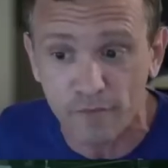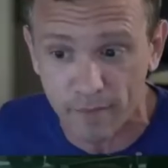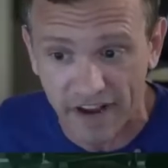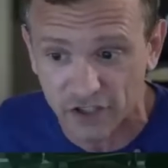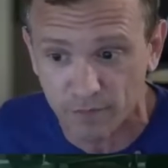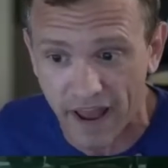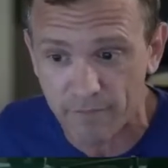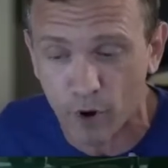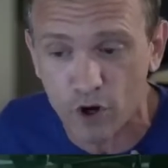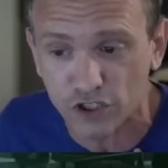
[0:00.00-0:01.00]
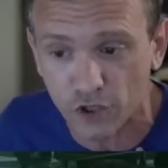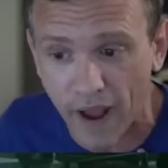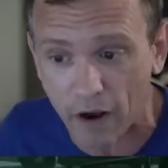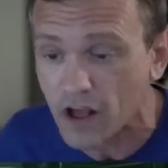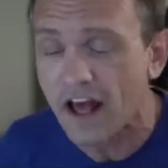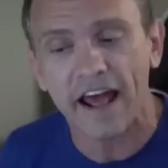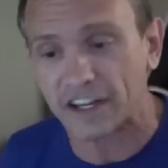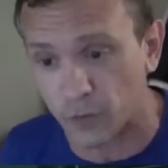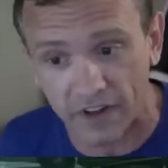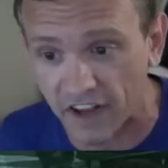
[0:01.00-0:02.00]
it burns you out. It's
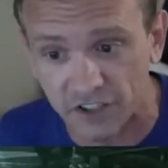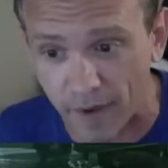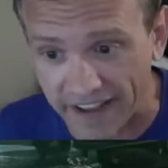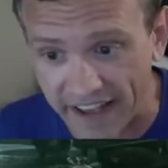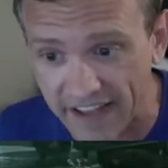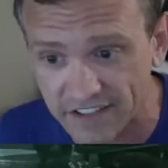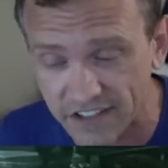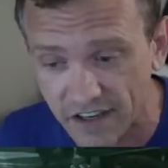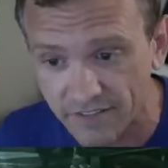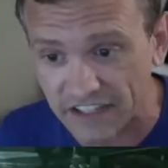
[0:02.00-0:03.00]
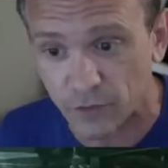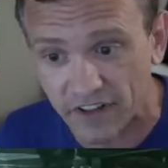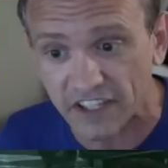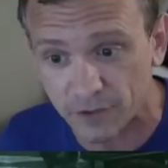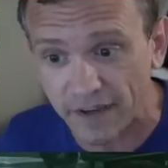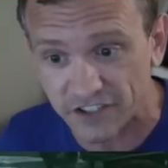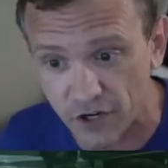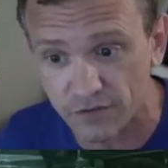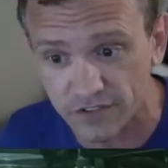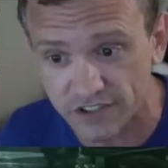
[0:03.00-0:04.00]
what it does to my kids. That's what it does to my
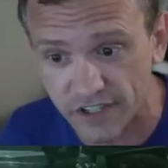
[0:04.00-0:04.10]
students.